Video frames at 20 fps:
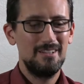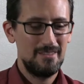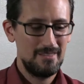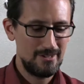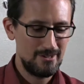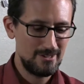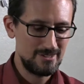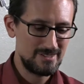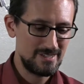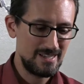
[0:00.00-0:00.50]

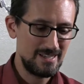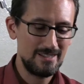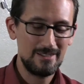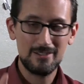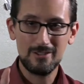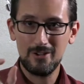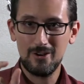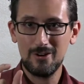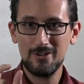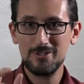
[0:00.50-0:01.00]
There is a
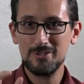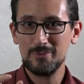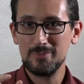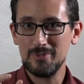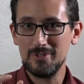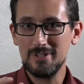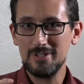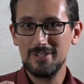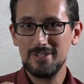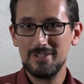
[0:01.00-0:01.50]
larger
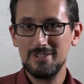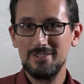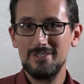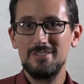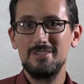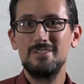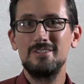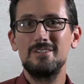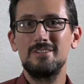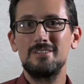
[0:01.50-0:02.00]
book
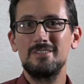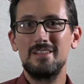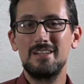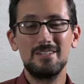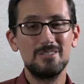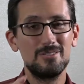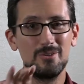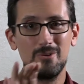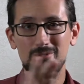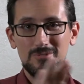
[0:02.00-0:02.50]
that
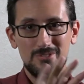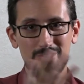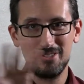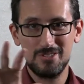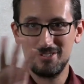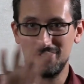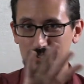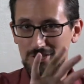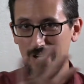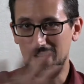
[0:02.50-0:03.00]
is
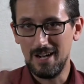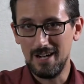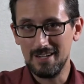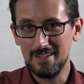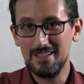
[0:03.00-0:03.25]
just John.